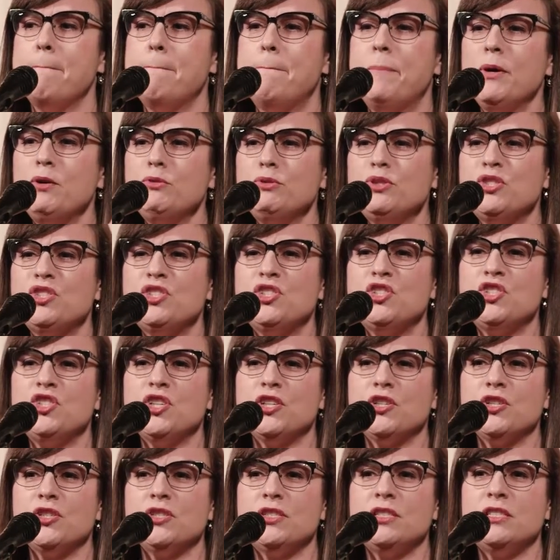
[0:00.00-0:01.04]
boost
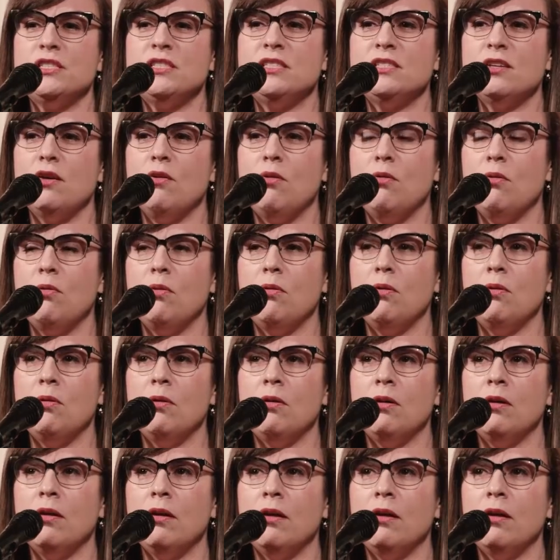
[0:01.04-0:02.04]
your soul.